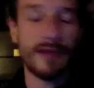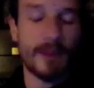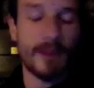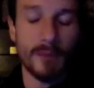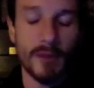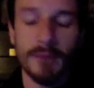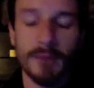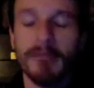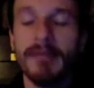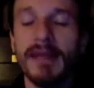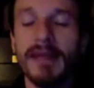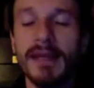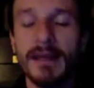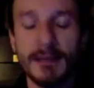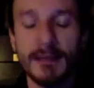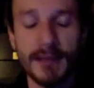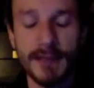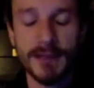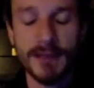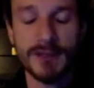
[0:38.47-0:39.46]
They would
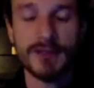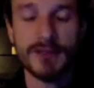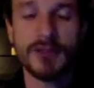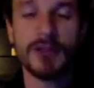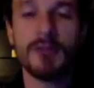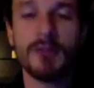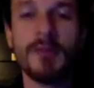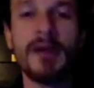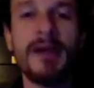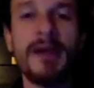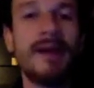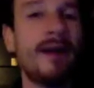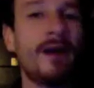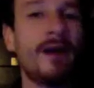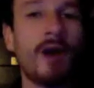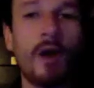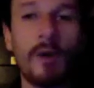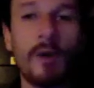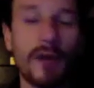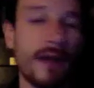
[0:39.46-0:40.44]
immediately assume,
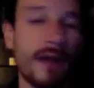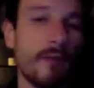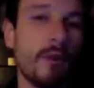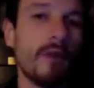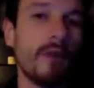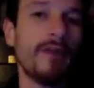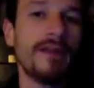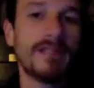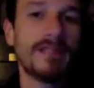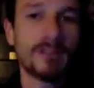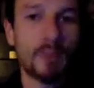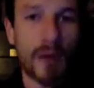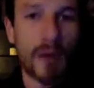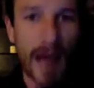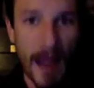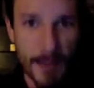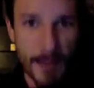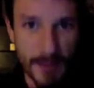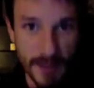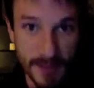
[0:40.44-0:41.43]
okay, well, this is what
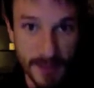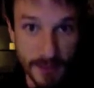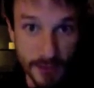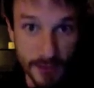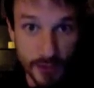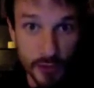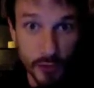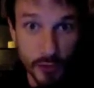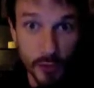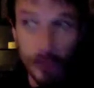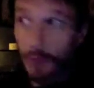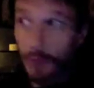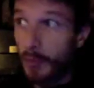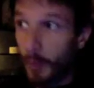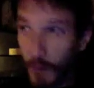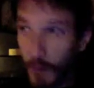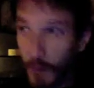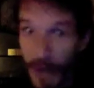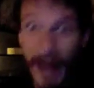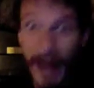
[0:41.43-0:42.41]
happens in school, but
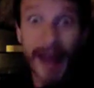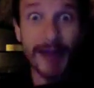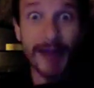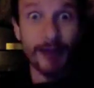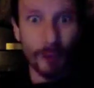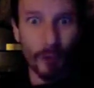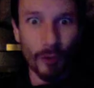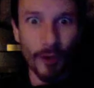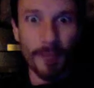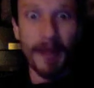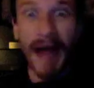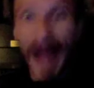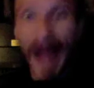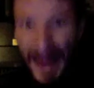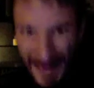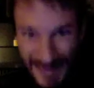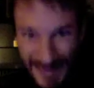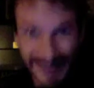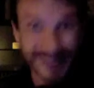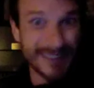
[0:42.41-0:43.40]
when I grow up, I
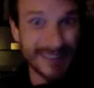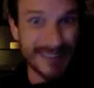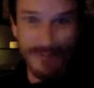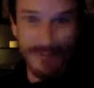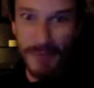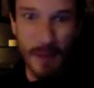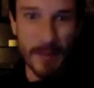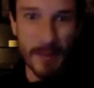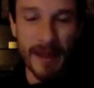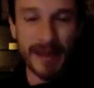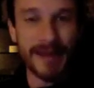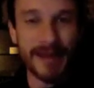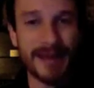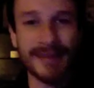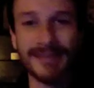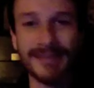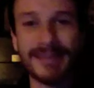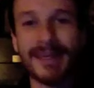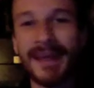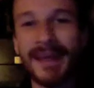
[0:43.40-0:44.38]
get to live by my
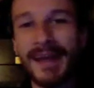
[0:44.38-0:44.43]
yes.